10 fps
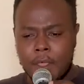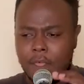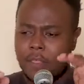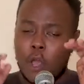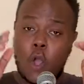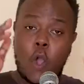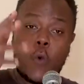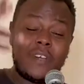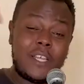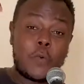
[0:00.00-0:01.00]
the
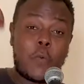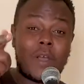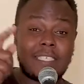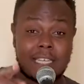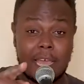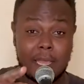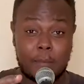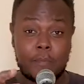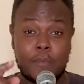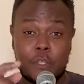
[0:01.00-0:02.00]
only one
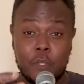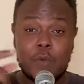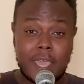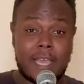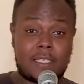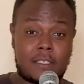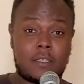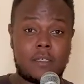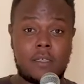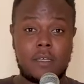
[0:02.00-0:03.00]
time you get
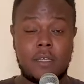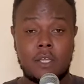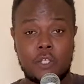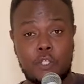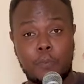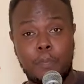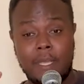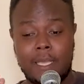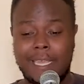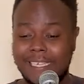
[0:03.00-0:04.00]
to
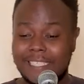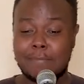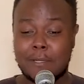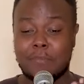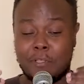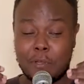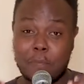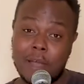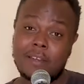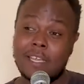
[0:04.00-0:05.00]
be intimate with your
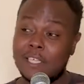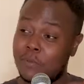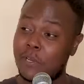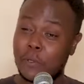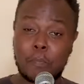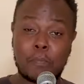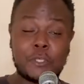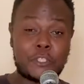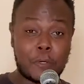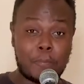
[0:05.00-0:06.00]
partner is when you
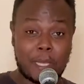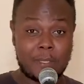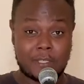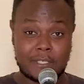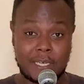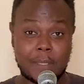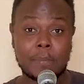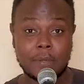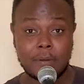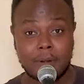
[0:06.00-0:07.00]
put your baby to sleep,
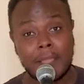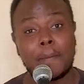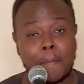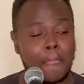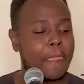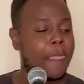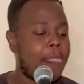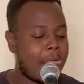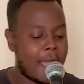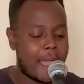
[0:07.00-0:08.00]
okay?
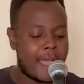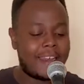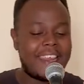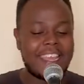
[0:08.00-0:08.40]
And